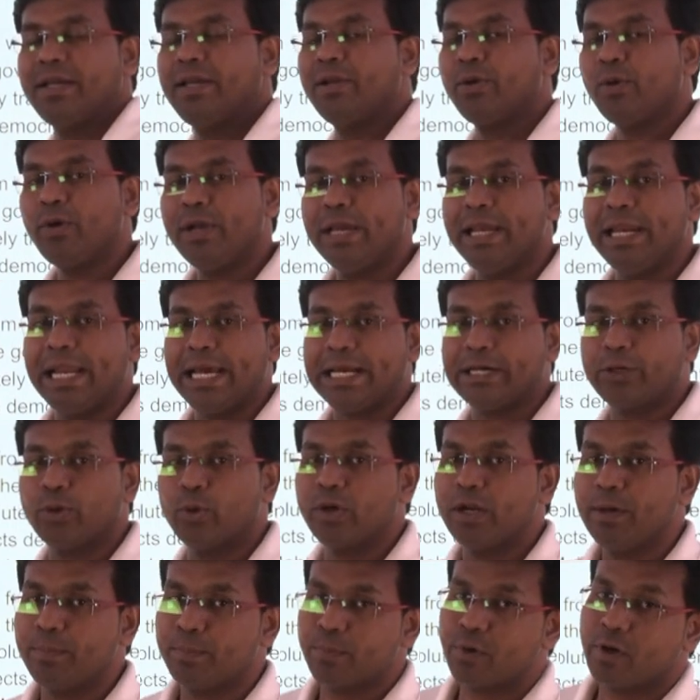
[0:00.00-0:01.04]
you know,
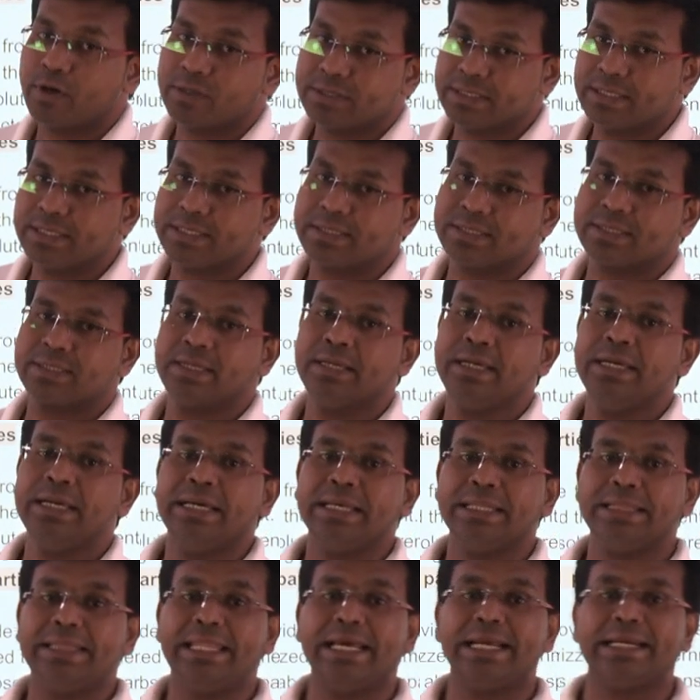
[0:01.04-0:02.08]
electoral process
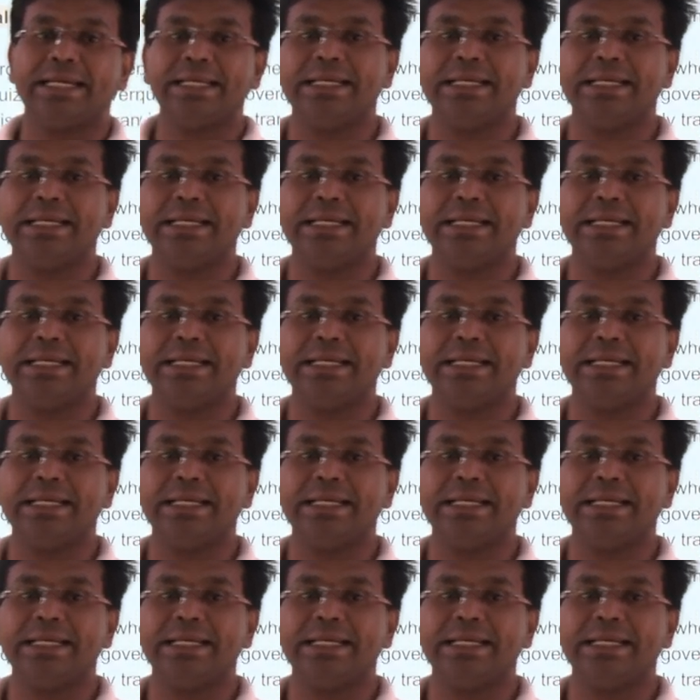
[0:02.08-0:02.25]
that